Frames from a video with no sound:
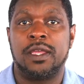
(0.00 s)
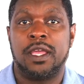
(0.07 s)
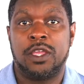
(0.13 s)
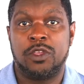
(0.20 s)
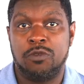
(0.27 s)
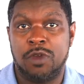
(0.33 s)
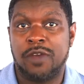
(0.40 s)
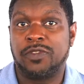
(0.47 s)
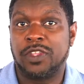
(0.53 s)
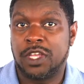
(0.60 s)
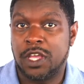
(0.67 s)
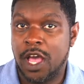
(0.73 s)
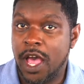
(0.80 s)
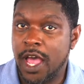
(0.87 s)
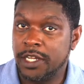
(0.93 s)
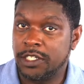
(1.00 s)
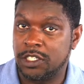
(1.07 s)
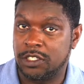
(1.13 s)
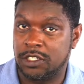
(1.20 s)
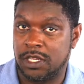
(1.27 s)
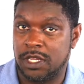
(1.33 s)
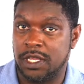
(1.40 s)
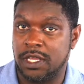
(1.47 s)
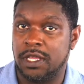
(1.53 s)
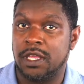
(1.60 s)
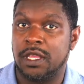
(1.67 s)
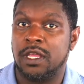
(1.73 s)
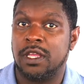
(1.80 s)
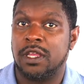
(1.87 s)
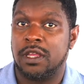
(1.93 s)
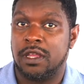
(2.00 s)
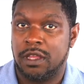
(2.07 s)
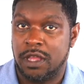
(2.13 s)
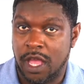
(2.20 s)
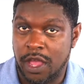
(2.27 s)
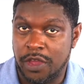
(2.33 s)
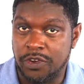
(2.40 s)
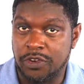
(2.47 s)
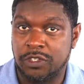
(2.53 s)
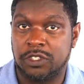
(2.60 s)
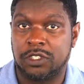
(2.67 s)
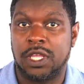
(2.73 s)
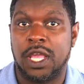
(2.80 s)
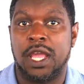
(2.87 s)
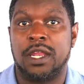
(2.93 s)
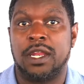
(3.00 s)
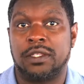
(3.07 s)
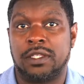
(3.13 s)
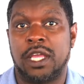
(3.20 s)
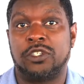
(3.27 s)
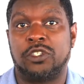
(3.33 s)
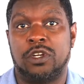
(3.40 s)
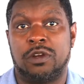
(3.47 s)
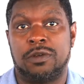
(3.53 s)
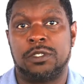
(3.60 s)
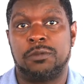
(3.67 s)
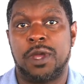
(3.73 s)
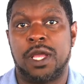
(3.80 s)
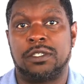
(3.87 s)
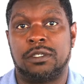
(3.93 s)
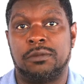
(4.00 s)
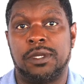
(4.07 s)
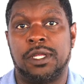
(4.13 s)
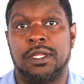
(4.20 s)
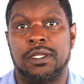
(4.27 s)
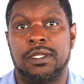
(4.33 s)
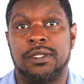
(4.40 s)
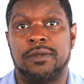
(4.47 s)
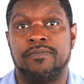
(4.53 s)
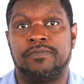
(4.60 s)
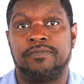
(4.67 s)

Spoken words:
And you have to consciously understand that that's your responsibility.